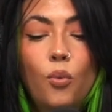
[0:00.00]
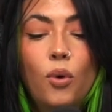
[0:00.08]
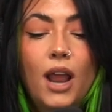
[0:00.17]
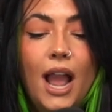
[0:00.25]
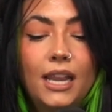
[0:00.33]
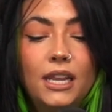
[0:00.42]

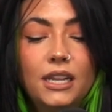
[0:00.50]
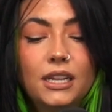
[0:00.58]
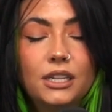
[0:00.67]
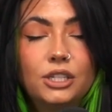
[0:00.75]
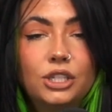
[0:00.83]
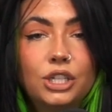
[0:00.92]
what I
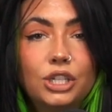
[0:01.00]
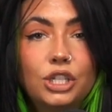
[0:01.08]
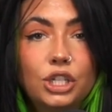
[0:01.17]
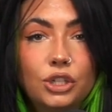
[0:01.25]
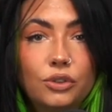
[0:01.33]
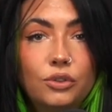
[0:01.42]
needed to
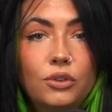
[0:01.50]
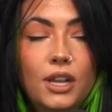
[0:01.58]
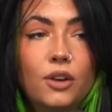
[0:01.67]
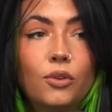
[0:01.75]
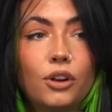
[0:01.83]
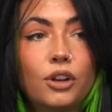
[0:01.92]
do
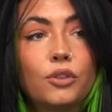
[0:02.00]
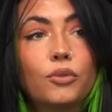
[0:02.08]
in order